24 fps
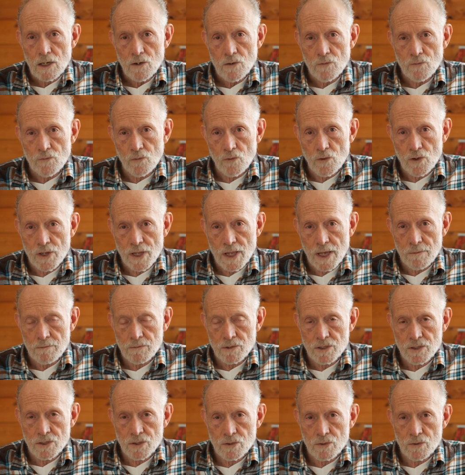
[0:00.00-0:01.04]
for them
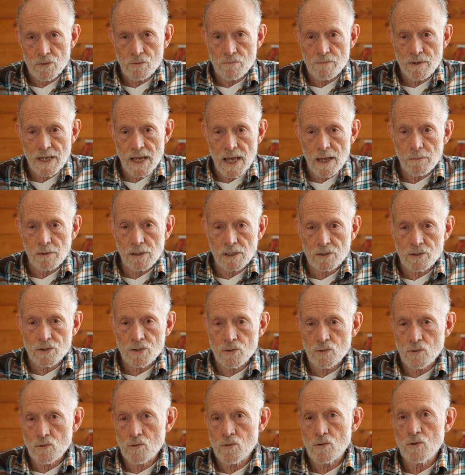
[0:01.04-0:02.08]
to be able
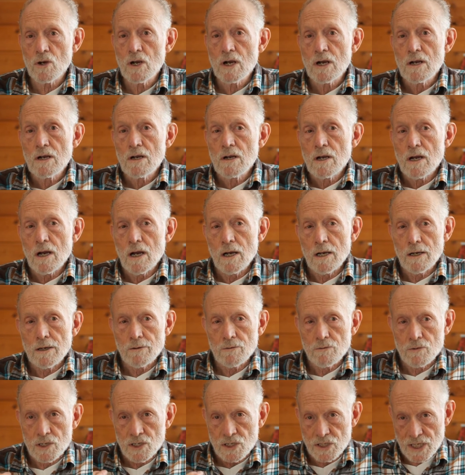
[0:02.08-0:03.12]
to
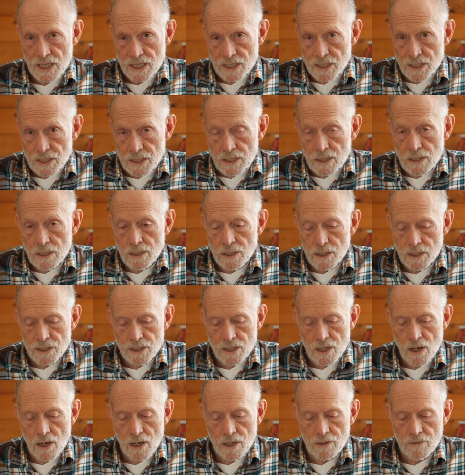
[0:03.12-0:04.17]
resist this
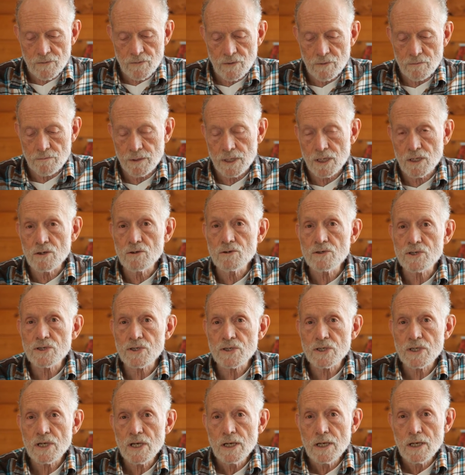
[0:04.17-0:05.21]
kind of
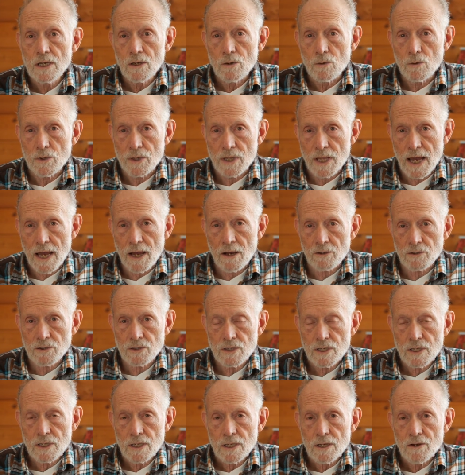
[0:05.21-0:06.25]
abuse without
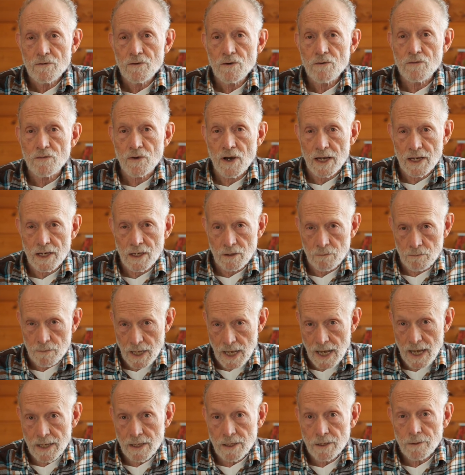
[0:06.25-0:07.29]
fighting
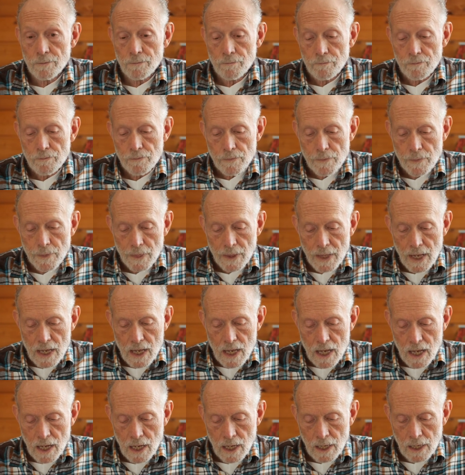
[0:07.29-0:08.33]
back.
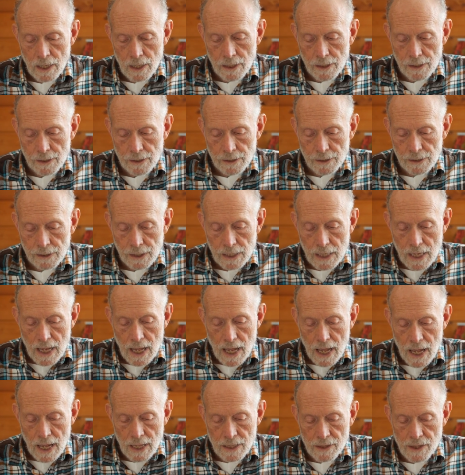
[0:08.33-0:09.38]
And
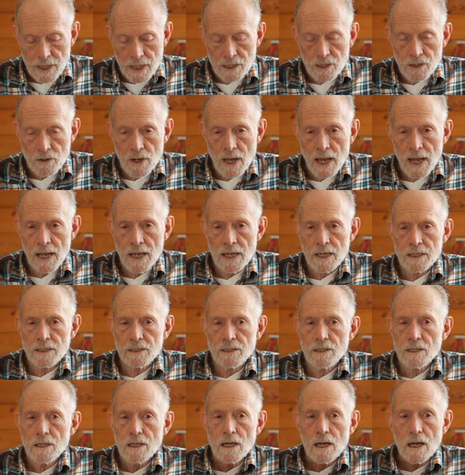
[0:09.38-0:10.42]
then you
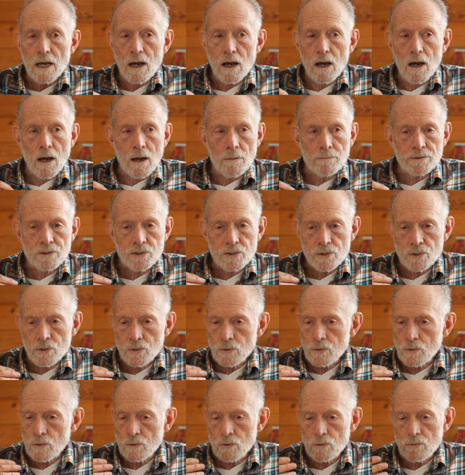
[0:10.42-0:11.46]
had up
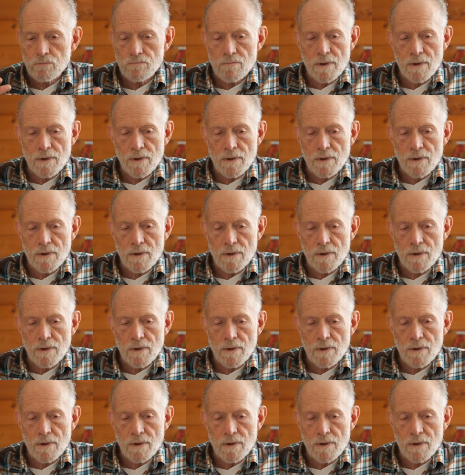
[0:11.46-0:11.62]
to